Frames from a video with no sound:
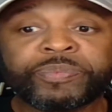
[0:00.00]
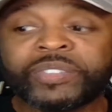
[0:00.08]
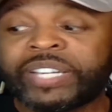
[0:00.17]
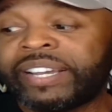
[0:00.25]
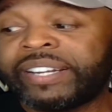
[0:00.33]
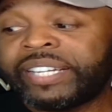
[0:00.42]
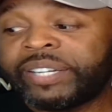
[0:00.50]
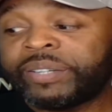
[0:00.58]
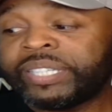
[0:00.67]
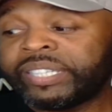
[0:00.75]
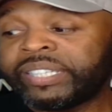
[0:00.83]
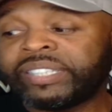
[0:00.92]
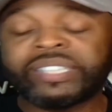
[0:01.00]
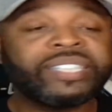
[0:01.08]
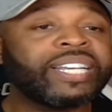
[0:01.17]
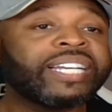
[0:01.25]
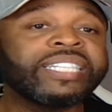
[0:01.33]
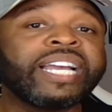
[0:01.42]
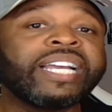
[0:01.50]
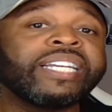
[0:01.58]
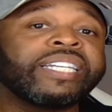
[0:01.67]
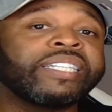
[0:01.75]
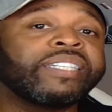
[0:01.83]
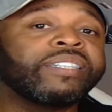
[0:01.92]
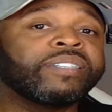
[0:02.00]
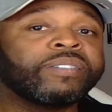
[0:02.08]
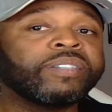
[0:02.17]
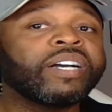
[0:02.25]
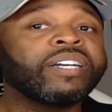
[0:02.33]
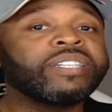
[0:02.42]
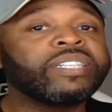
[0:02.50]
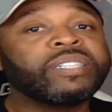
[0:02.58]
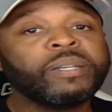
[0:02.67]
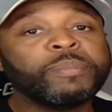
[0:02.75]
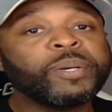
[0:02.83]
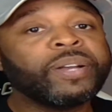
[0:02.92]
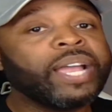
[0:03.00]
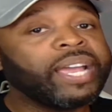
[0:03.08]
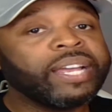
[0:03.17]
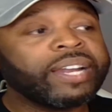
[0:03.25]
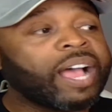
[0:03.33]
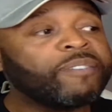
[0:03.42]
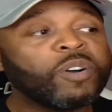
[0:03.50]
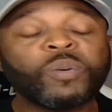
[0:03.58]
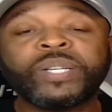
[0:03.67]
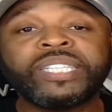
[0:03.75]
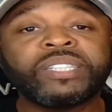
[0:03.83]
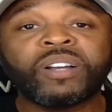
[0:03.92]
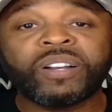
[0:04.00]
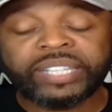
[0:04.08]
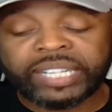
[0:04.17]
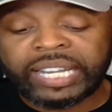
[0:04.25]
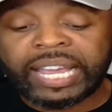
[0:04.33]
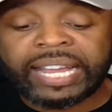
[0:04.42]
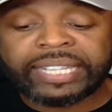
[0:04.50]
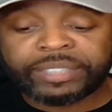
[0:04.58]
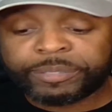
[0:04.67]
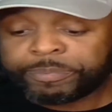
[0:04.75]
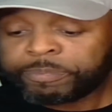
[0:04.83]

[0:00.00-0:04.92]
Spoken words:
And here it is, the second day in December, and I've already started class.